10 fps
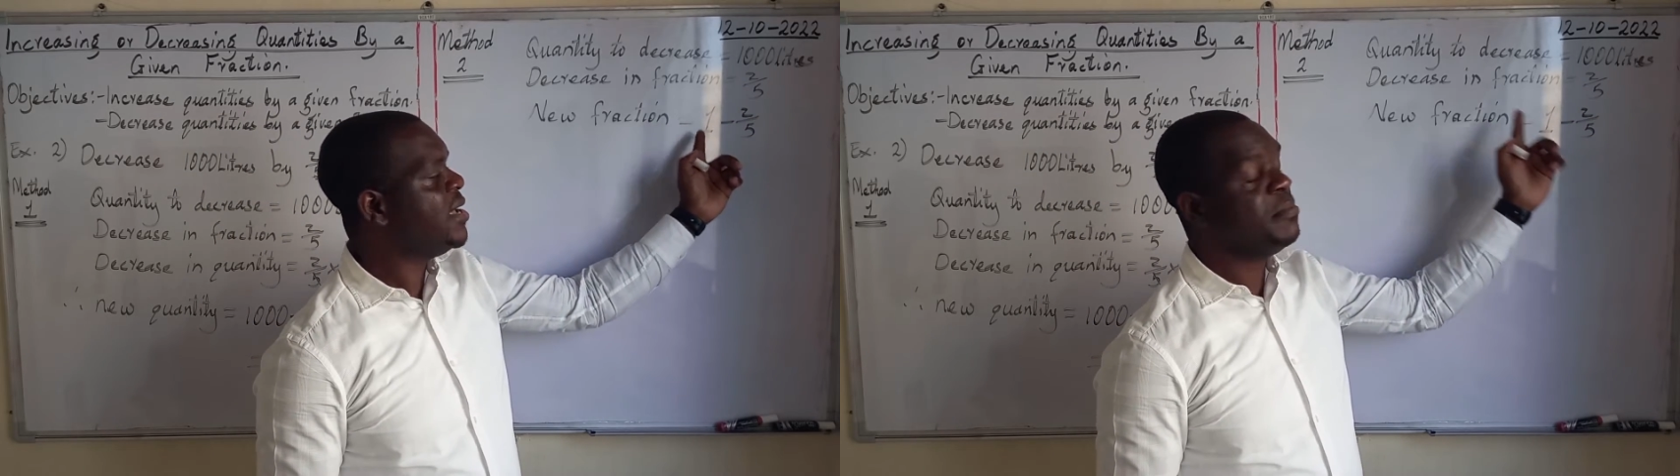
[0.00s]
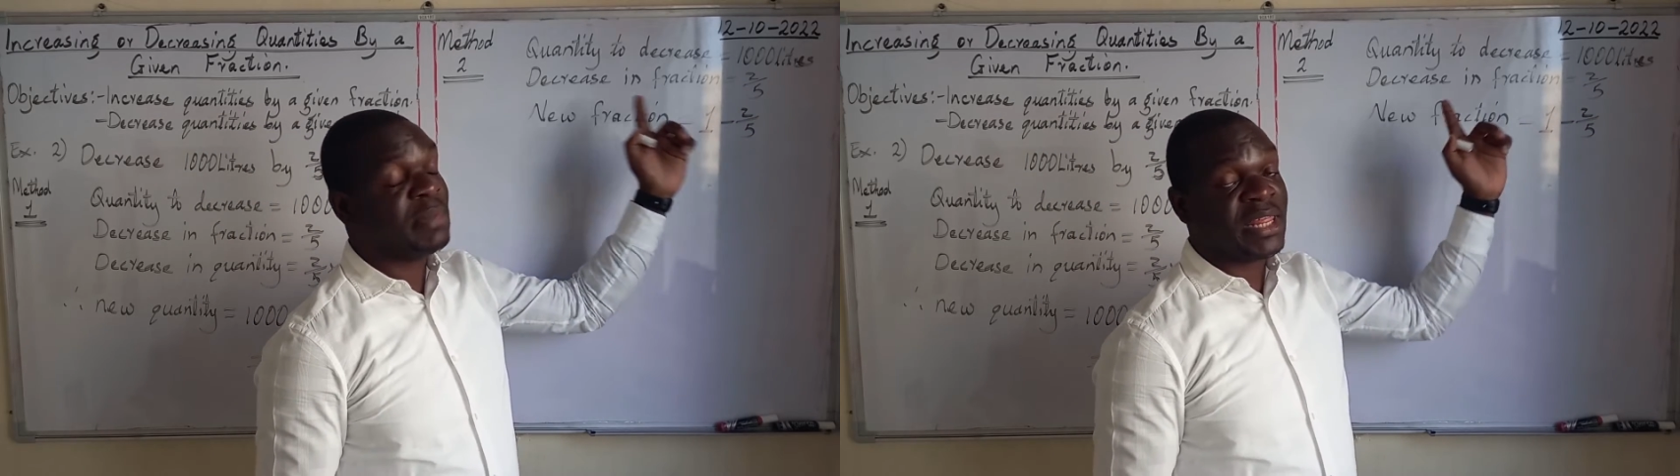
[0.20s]

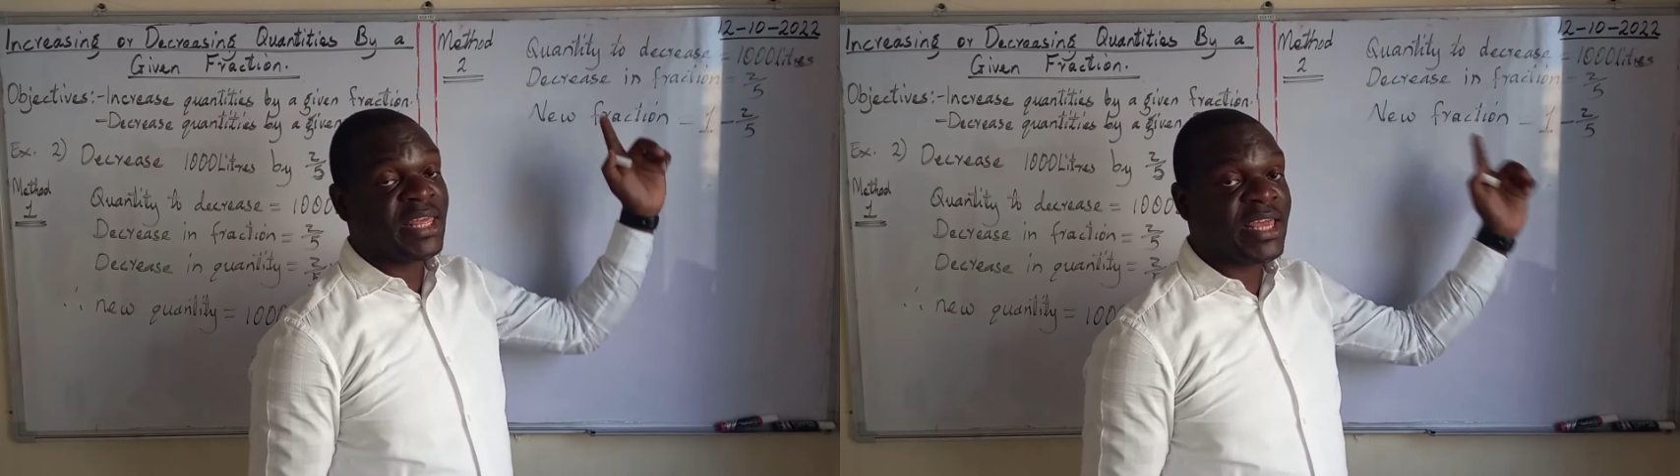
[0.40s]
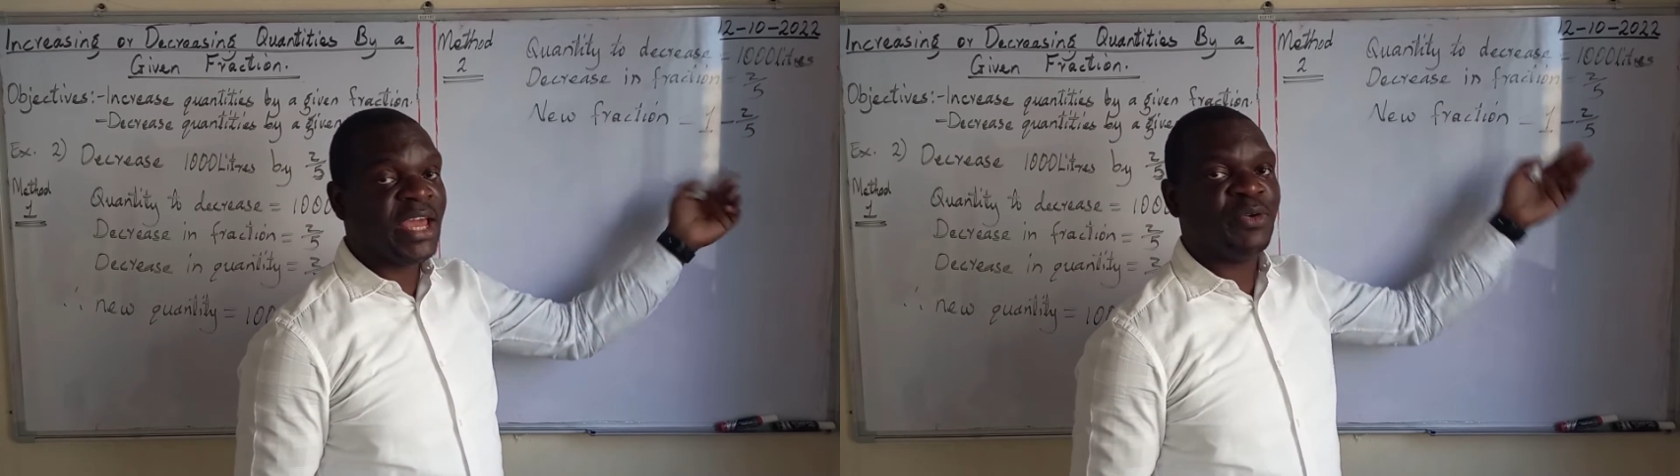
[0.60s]
But
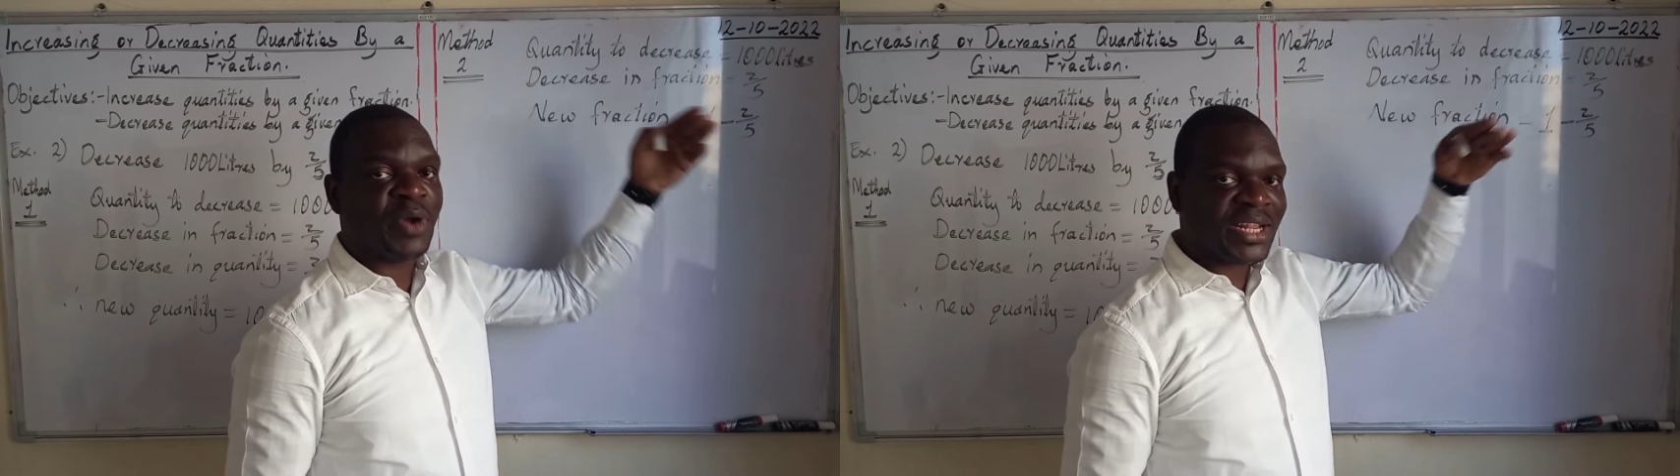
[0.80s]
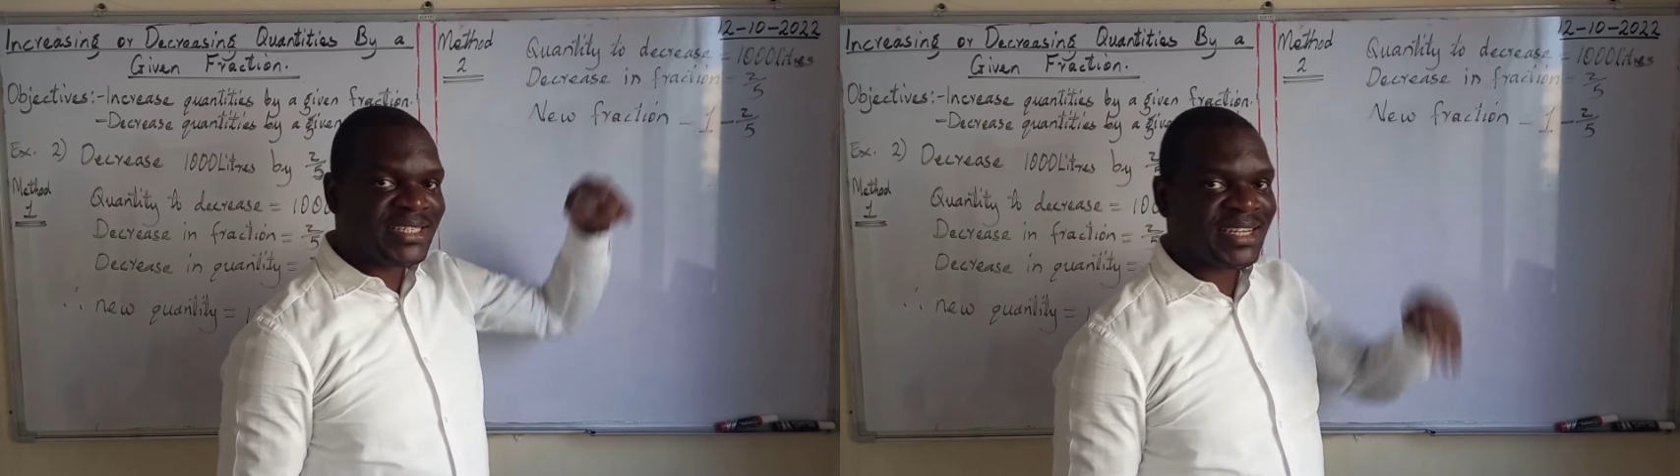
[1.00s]
here you
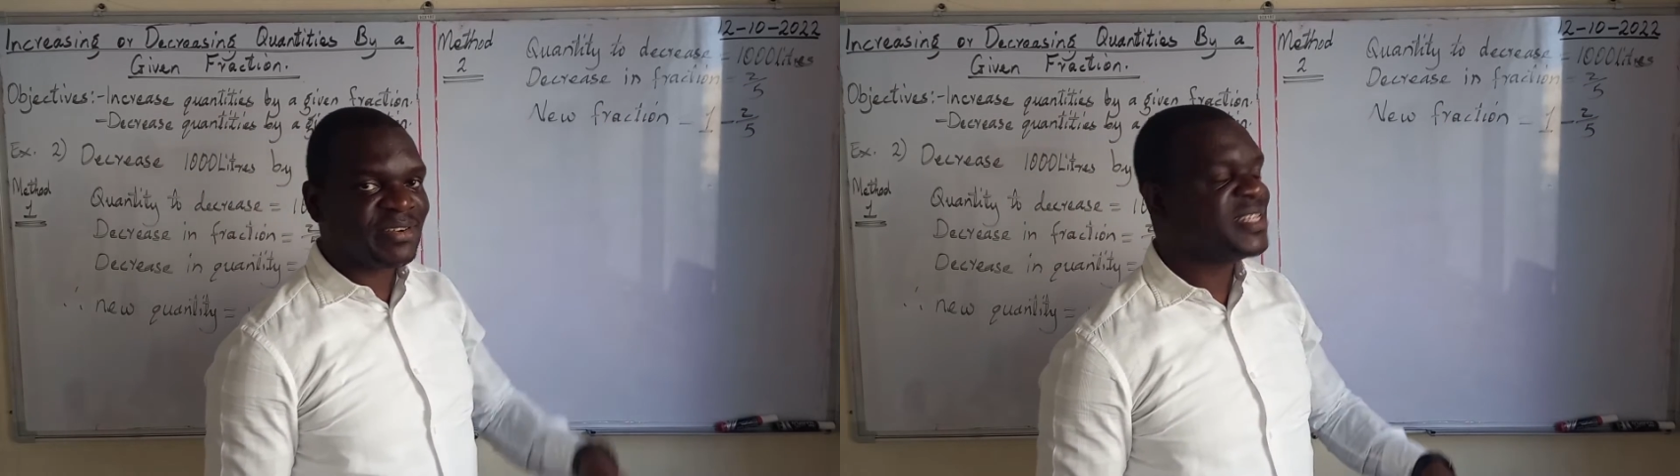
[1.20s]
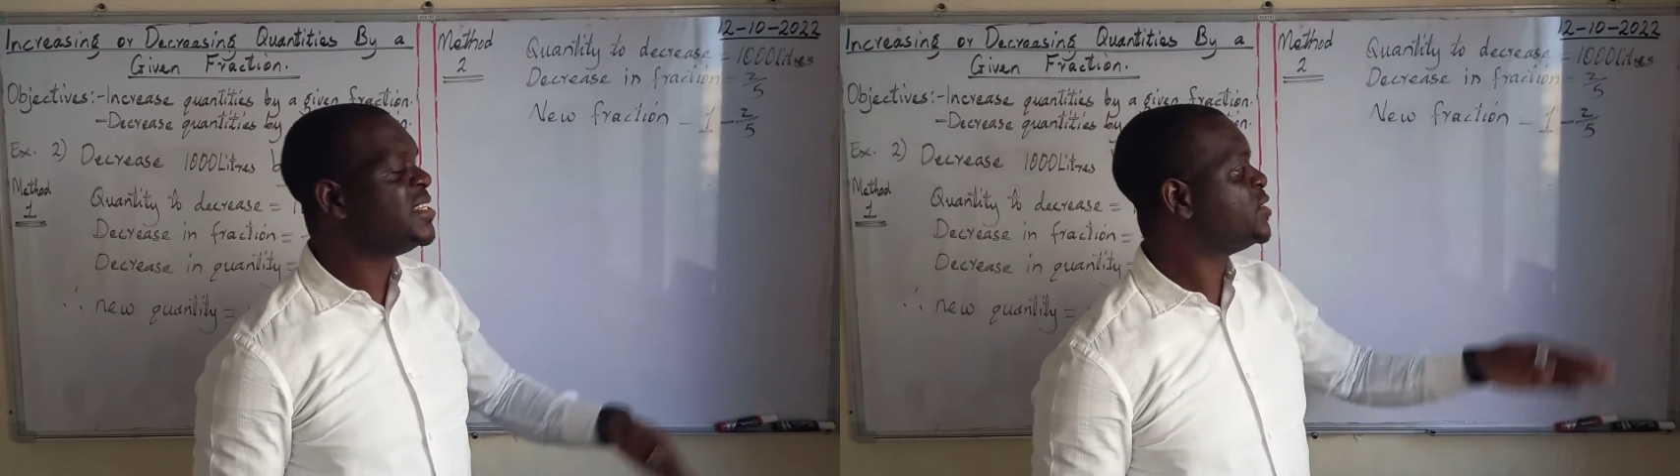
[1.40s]
are decreasing,